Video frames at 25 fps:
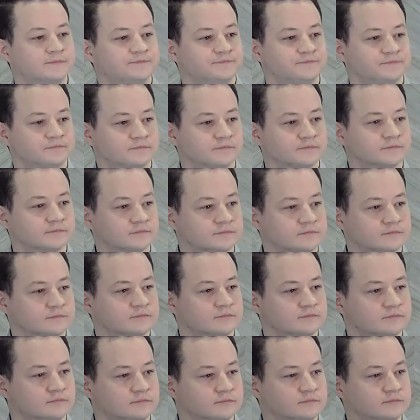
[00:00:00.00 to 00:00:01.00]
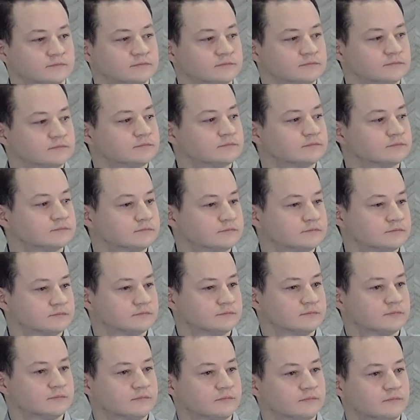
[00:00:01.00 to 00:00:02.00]

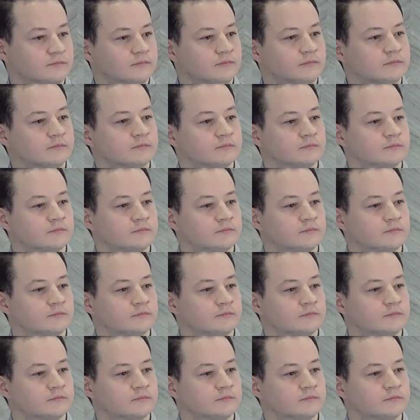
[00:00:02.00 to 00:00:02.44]
No one is speaking in this clip.